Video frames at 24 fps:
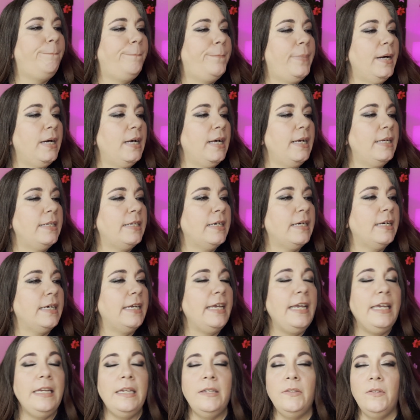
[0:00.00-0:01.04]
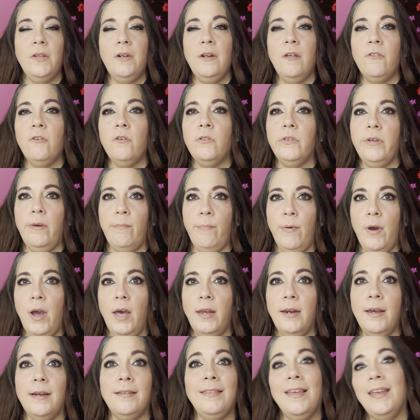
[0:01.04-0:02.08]
But it is another lip
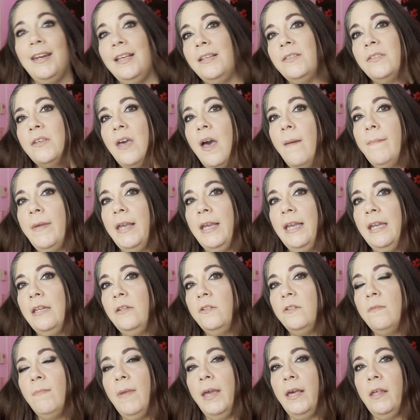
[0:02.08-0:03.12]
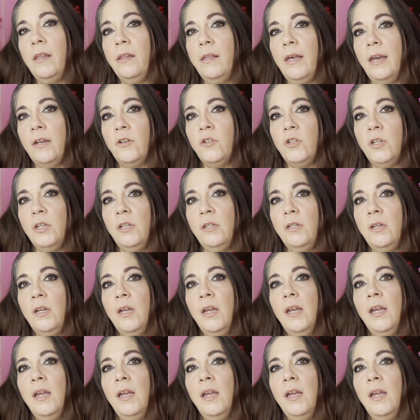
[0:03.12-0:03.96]
product that is coming into my collection.